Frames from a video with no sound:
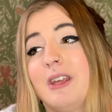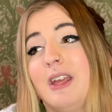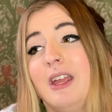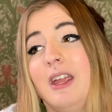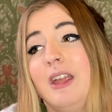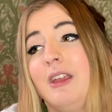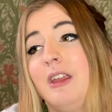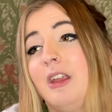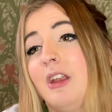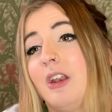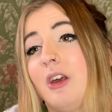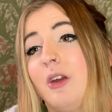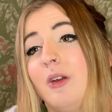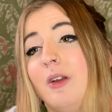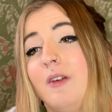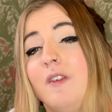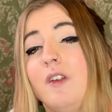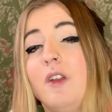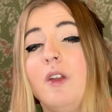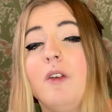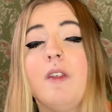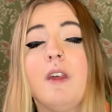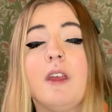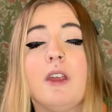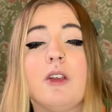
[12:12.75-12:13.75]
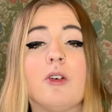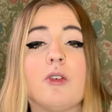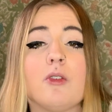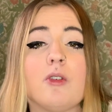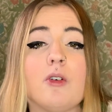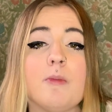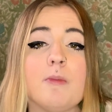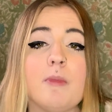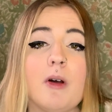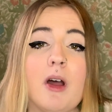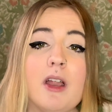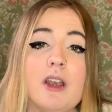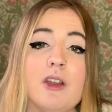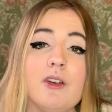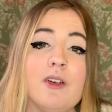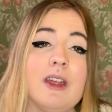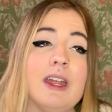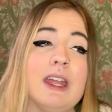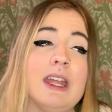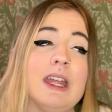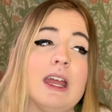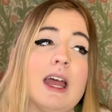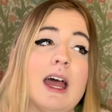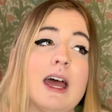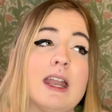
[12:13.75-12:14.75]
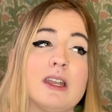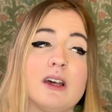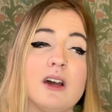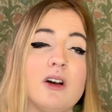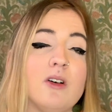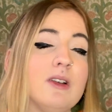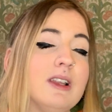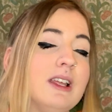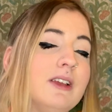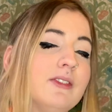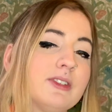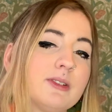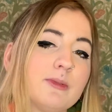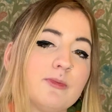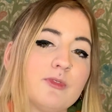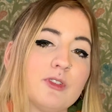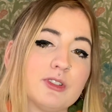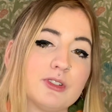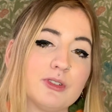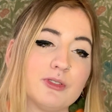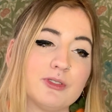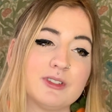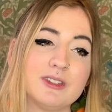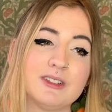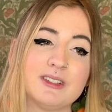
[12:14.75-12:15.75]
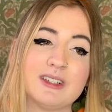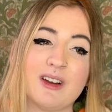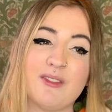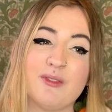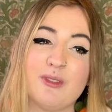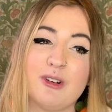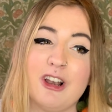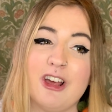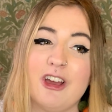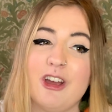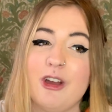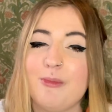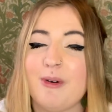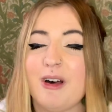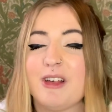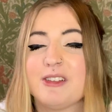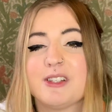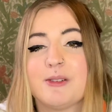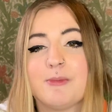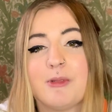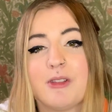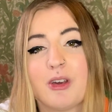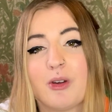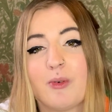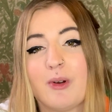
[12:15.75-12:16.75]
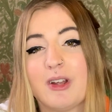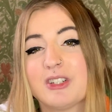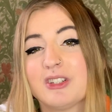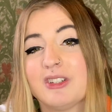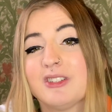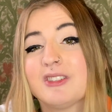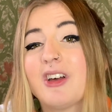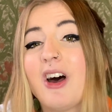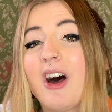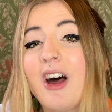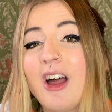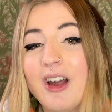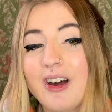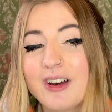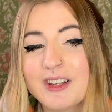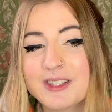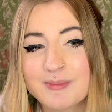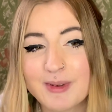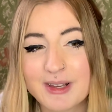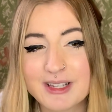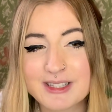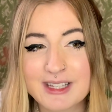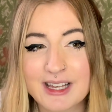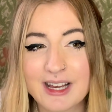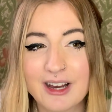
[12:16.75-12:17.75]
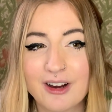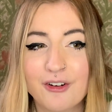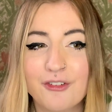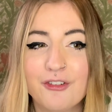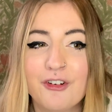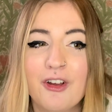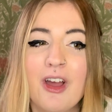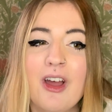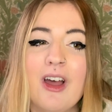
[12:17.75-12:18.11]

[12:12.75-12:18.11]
you know, if you think you're non-binary, and I'll leave some resources down below about some of the questions I asked myself.